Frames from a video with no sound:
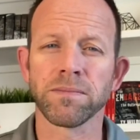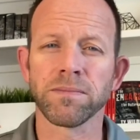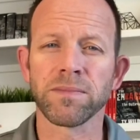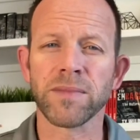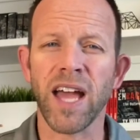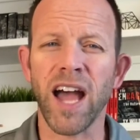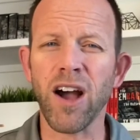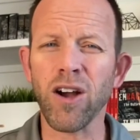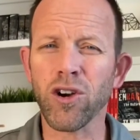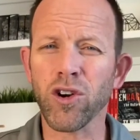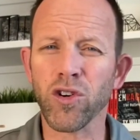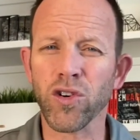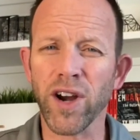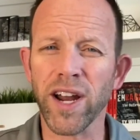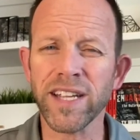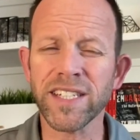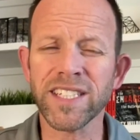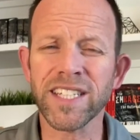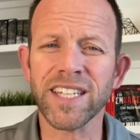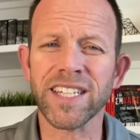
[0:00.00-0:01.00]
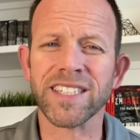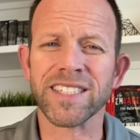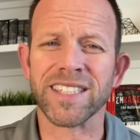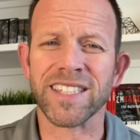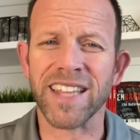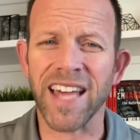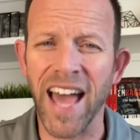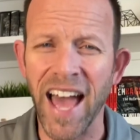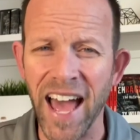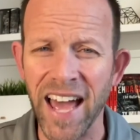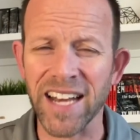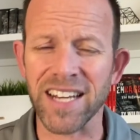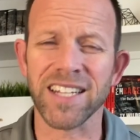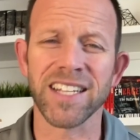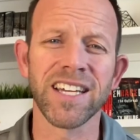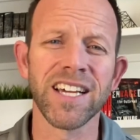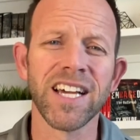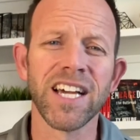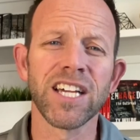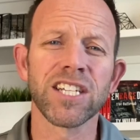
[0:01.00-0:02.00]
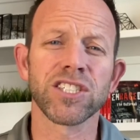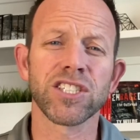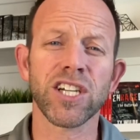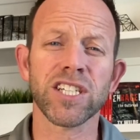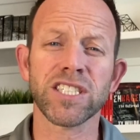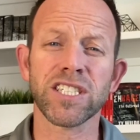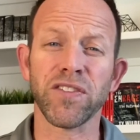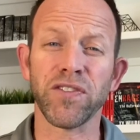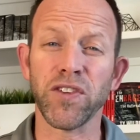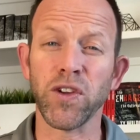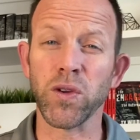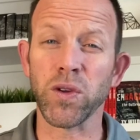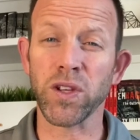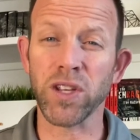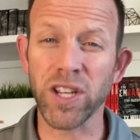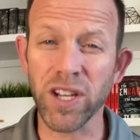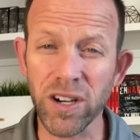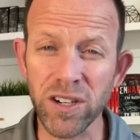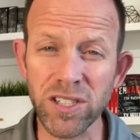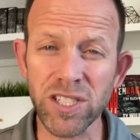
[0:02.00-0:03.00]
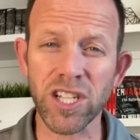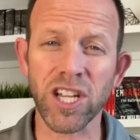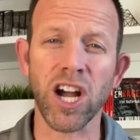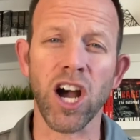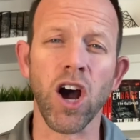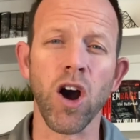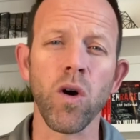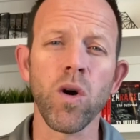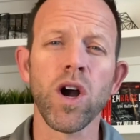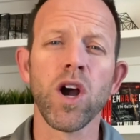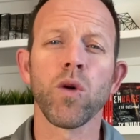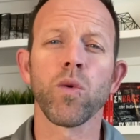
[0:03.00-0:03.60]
How crazy is that? Just a few years ago,